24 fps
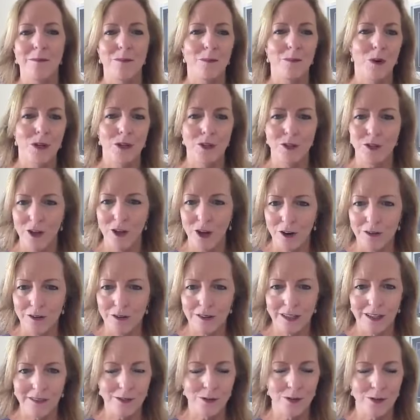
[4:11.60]
what your
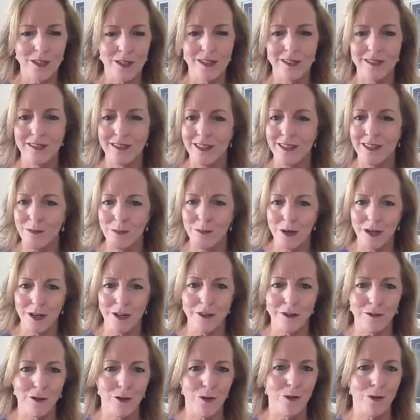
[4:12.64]
current level is. And he
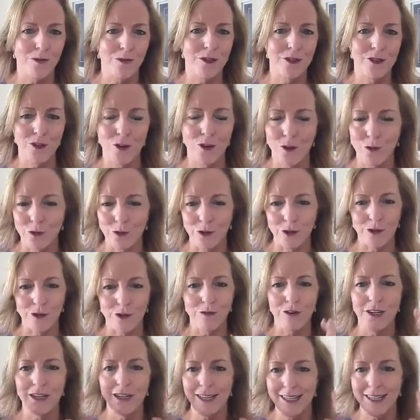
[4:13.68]
went through, if it's over
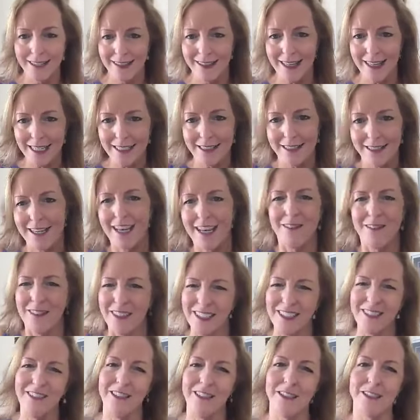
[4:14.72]
3, that's kind of
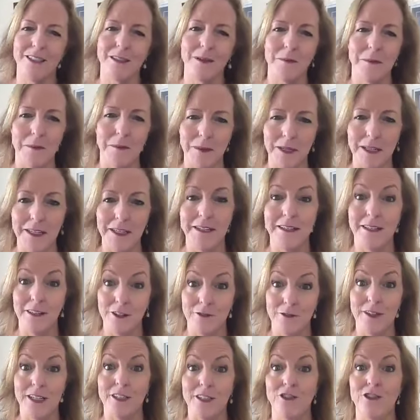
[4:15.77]
like you need some immediate
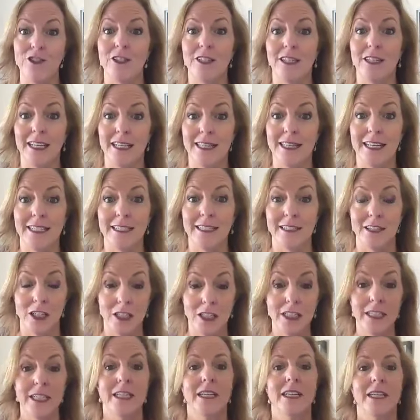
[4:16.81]
intervention, get that
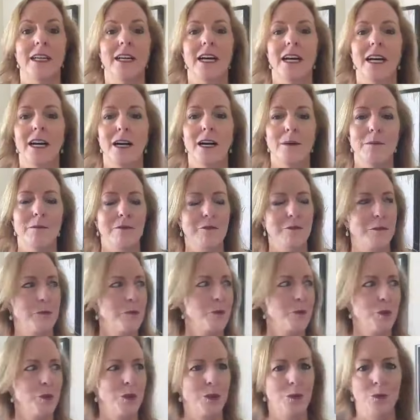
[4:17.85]
done.
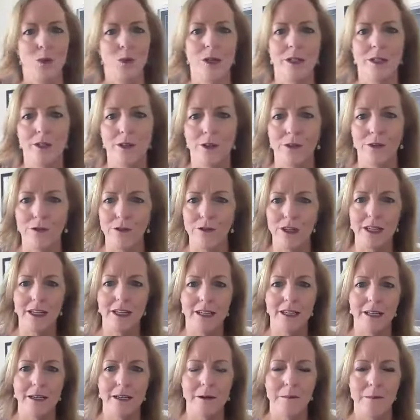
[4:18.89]
Between 1 to
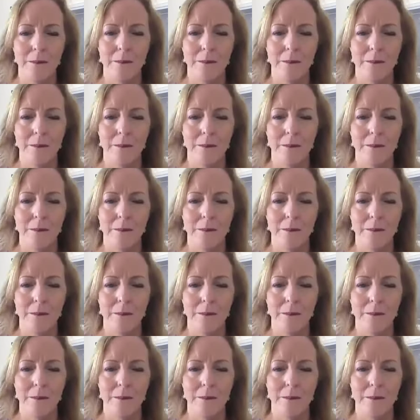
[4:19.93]
3,